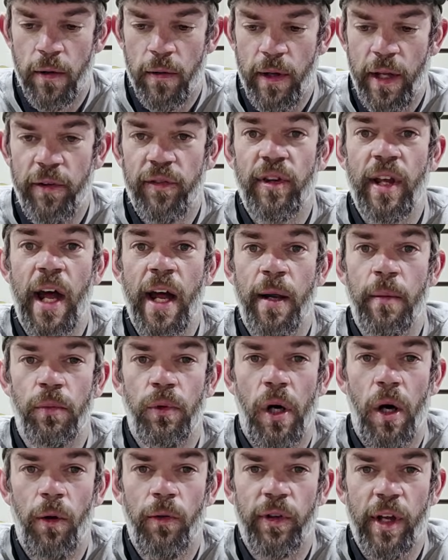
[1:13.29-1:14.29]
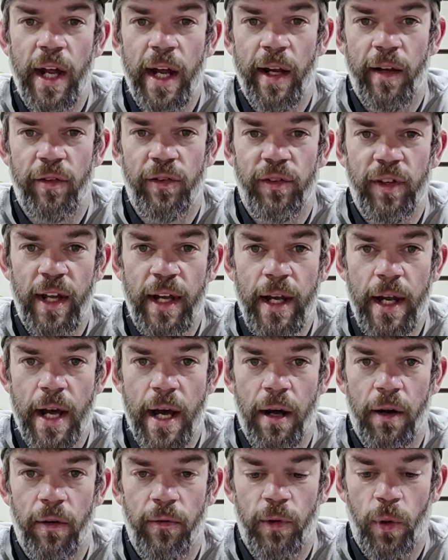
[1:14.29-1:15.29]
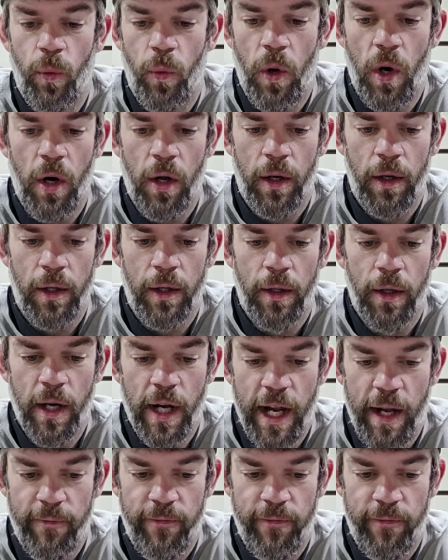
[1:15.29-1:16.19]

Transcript: this thing blows a XC out of the water